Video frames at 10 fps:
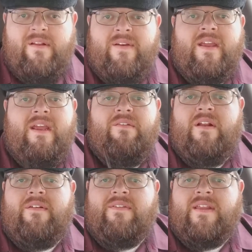if I can get rid
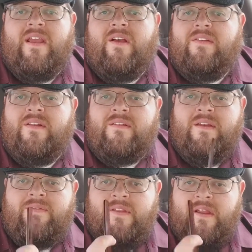of everything else
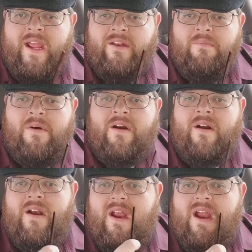except for the
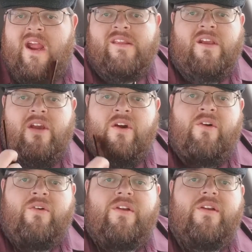handlebar and the
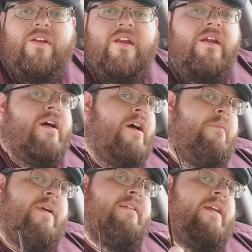goat. Uh,
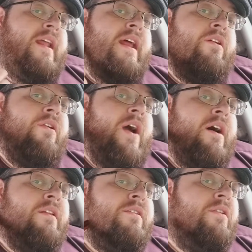because again, I don't know
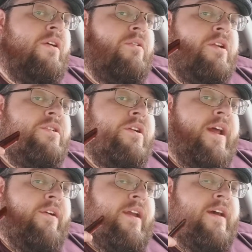how this is all going to turn
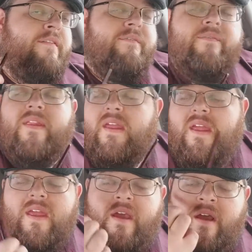out yet.
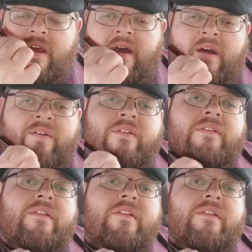Uh, I'll,